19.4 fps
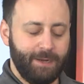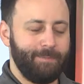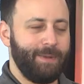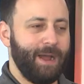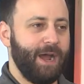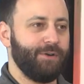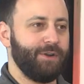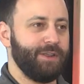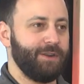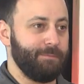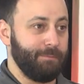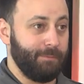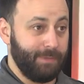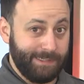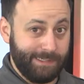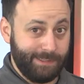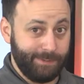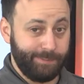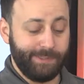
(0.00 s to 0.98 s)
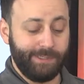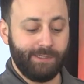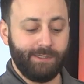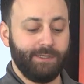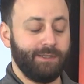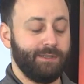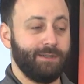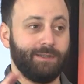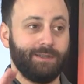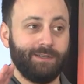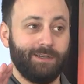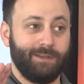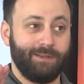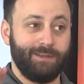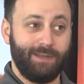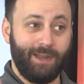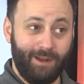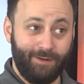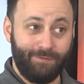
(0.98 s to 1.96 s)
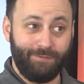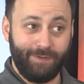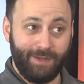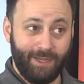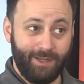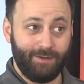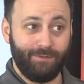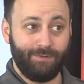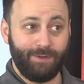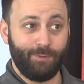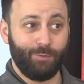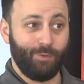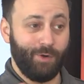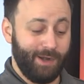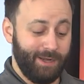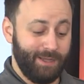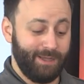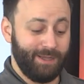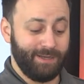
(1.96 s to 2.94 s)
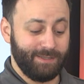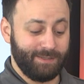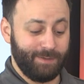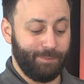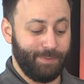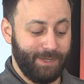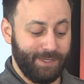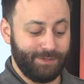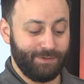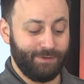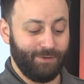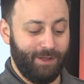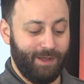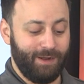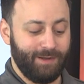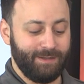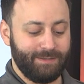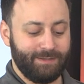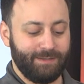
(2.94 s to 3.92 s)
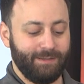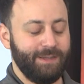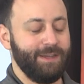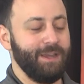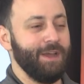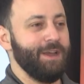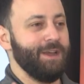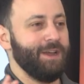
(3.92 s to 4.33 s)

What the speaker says: about it, in my opinion, not a fan of it running it as a pistol, honestly.